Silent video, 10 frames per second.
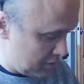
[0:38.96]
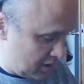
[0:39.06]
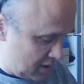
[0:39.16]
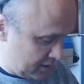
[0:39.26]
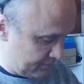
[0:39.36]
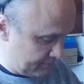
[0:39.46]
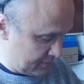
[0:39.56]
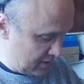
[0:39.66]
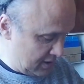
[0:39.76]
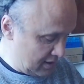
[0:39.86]
on,
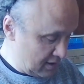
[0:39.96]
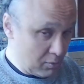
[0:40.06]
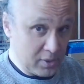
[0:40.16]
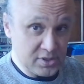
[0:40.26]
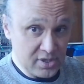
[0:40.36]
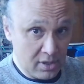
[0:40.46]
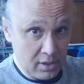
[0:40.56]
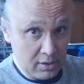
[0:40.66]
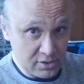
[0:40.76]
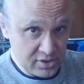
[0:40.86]
which are
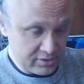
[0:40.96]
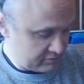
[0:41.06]
also the